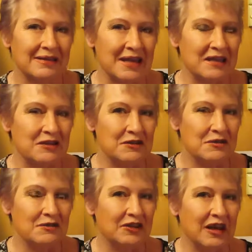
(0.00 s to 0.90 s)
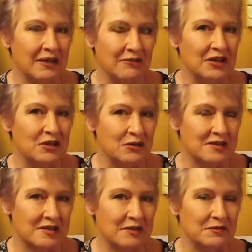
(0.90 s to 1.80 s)
Thank you for loving
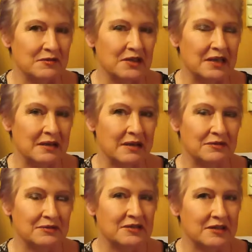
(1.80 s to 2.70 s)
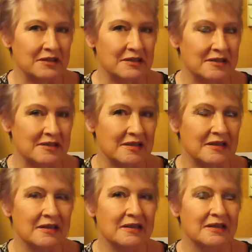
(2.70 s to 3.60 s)
yourself enough to
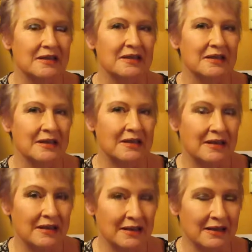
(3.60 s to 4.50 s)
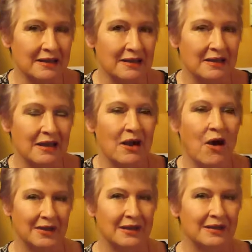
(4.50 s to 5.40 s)
consider healing.
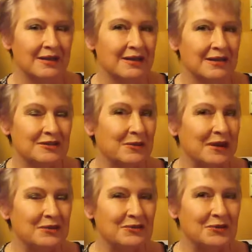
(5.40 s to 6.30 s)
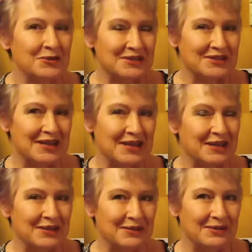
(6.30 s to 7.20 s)
So I look forward to
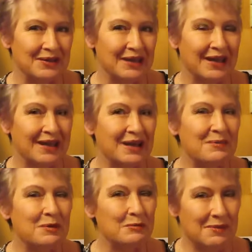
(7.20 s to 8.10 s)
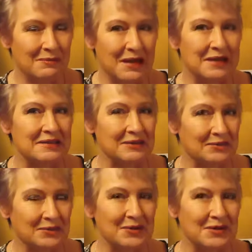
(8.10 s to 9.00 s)
seeing you, and I will be waiting
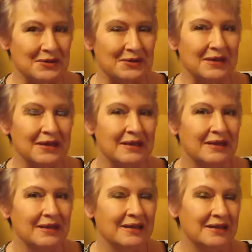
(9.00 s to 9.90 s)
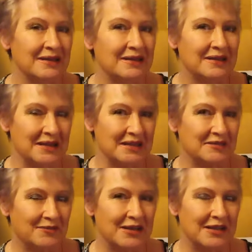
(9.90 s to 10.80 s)
for you in the
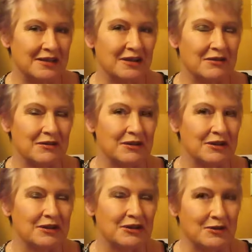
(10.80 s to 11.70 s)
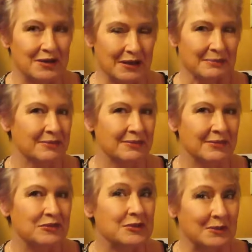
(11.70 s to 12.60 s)
next video you come
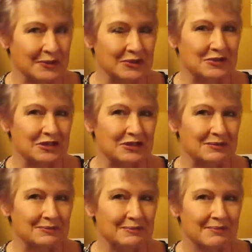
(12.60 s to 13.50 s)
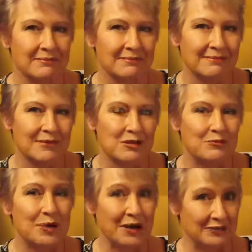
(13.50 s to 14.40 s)
to watch.
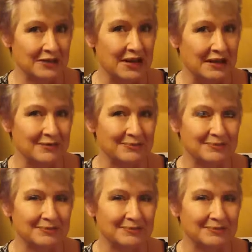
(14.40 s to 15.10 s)
Bye for now.